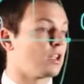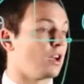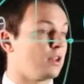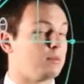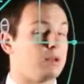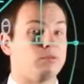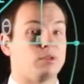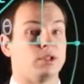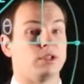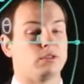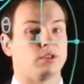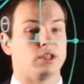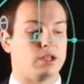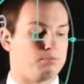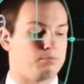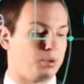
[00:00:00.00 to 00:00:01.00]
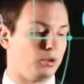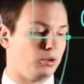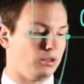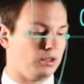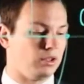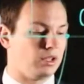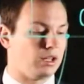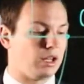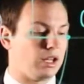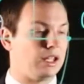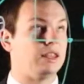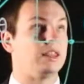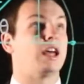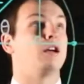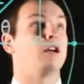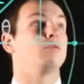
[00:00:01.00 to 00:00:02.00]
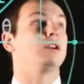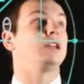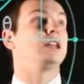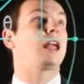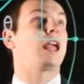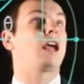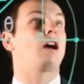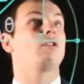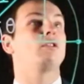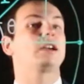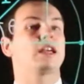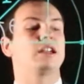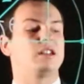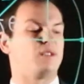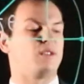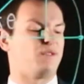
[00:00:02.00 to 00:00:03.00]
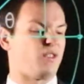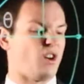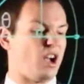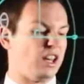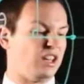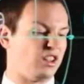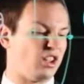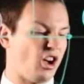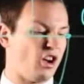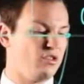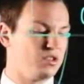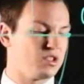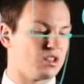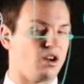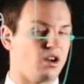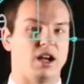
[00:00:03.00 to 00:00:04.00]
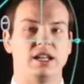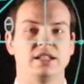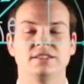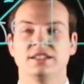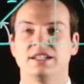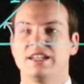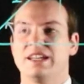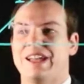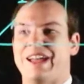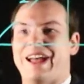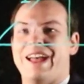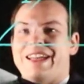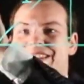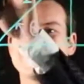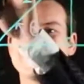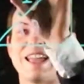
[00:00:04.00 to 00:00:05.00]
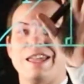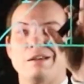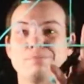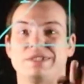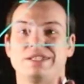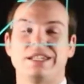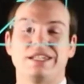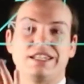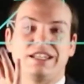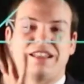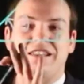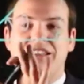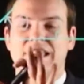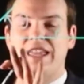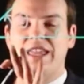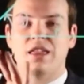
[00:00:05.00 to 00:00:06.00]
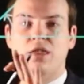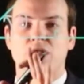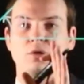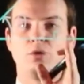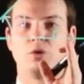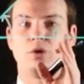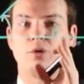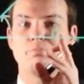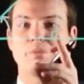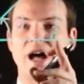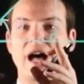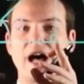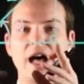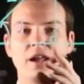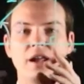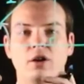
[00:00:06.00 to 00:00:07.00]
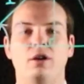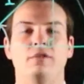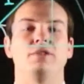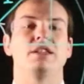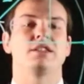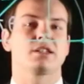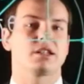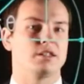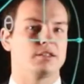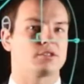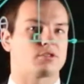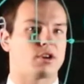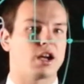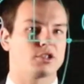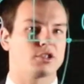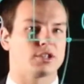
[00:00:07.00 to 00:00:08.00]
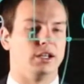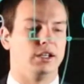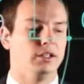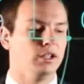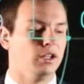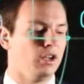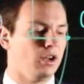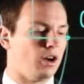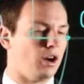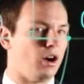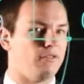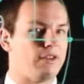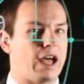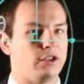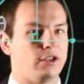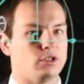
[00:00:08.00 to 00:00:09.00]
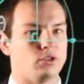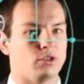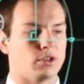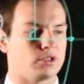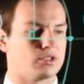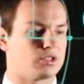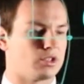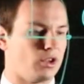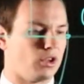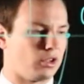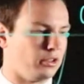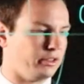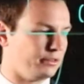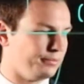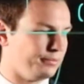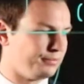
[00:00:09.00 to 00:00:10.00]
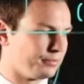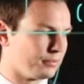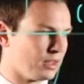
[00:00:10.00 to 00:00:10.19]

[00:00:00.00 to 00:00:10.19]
going to be really, really important in that we now can define cosine as a particular length or part of this construction of our unit circle.